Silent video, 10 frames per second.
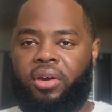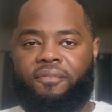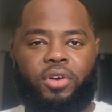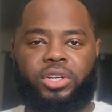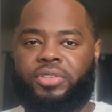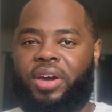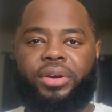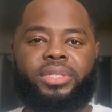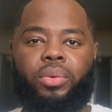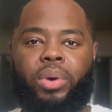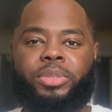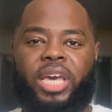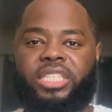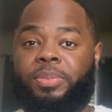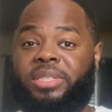Furnished Finder is a
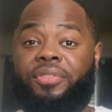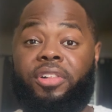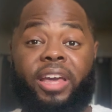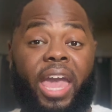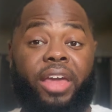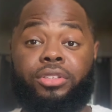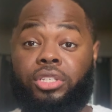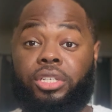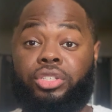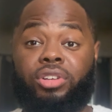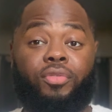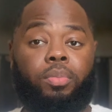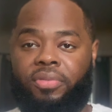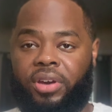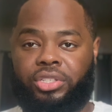website specifically catered to travel
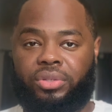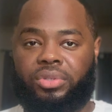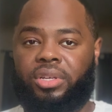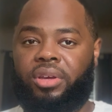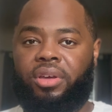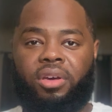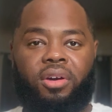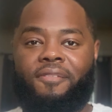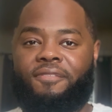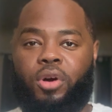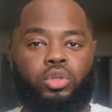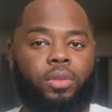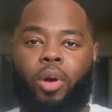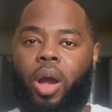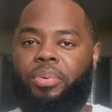professionals. Folks
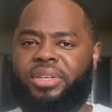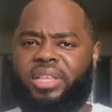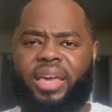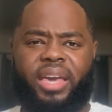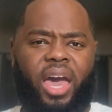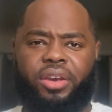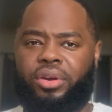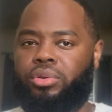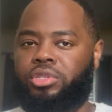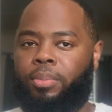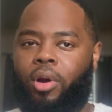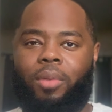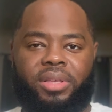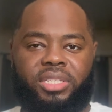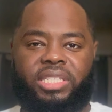with properties like condos,
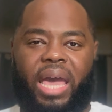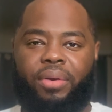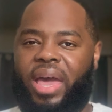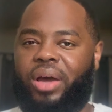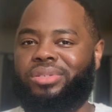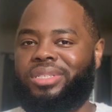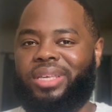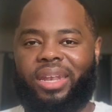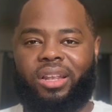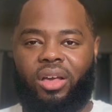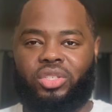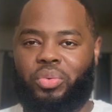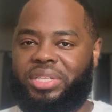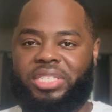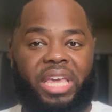apartments, townhouses, in-law
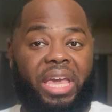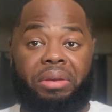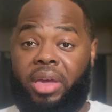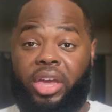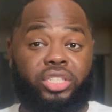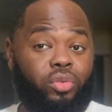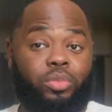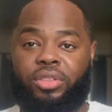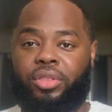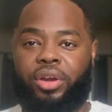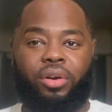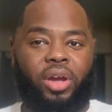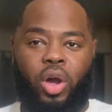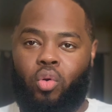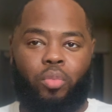suites, and extra rooms in their
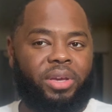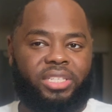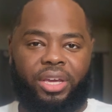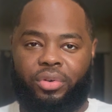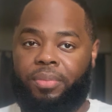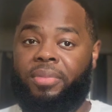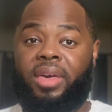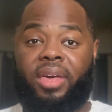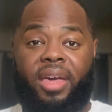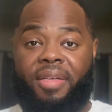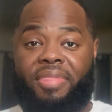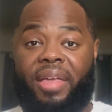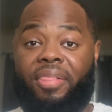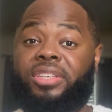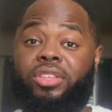home, etc. They
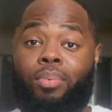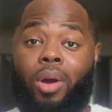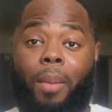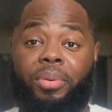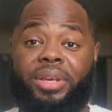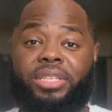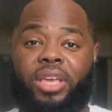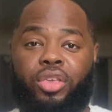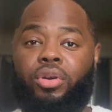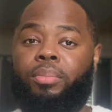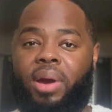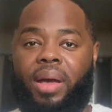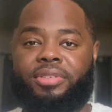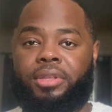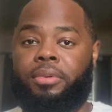list their properties and you can
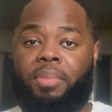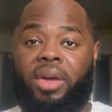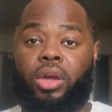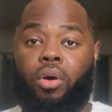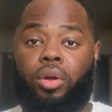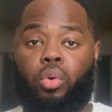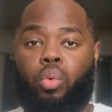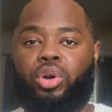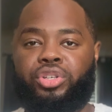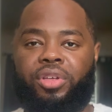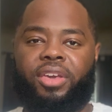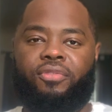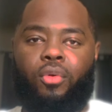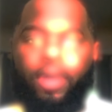browse them depending on what you're looking for.